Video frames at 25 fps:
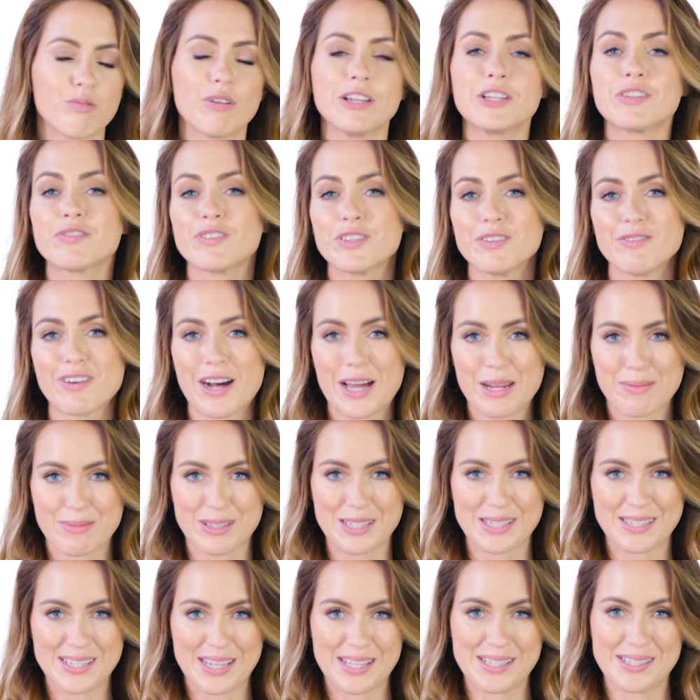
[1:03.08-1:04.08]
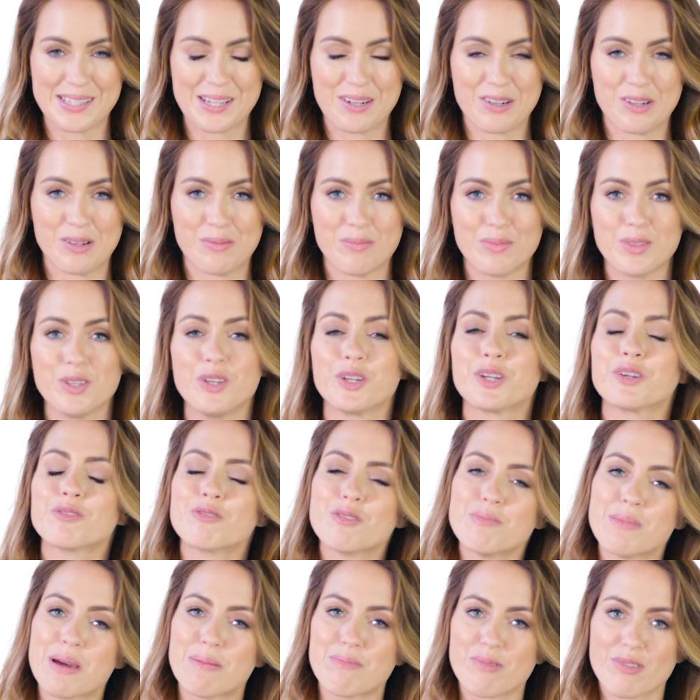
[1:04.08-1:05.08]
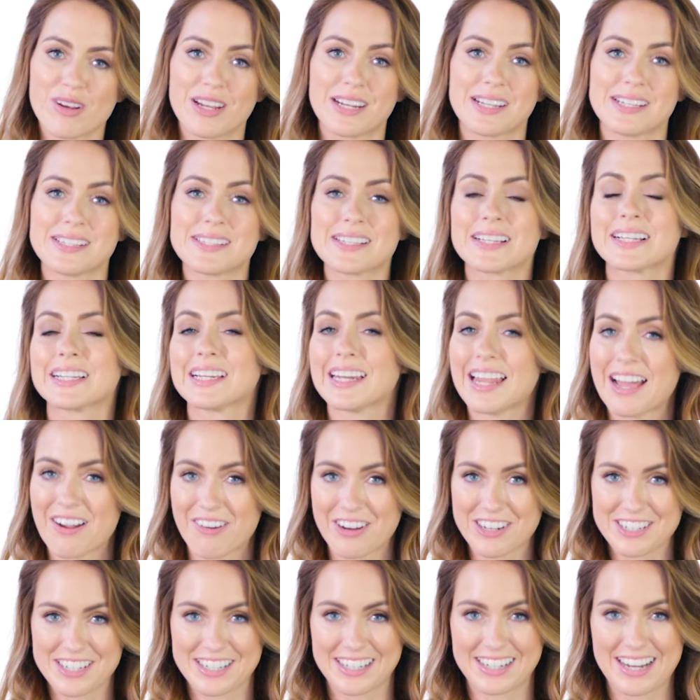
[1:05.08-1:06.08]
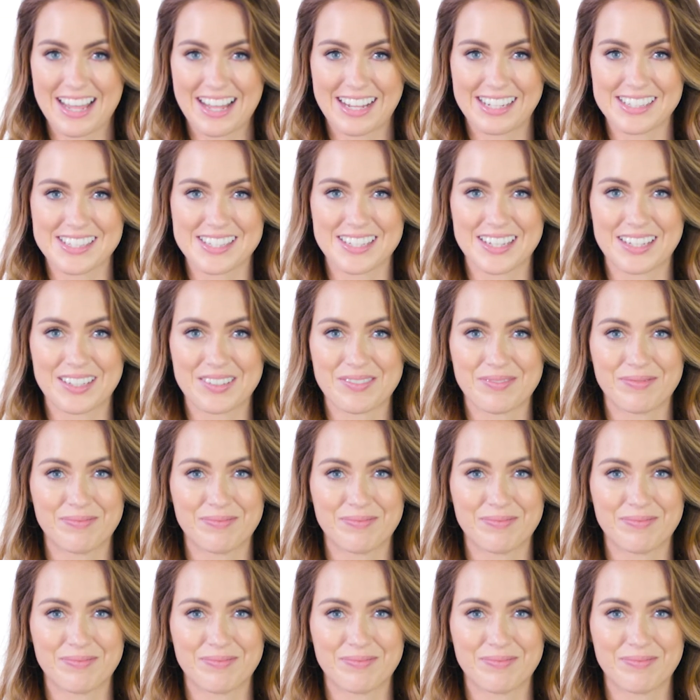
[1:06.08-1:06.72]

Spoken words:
reach for the vitamin C serum. You can remember it as clarity enhancing.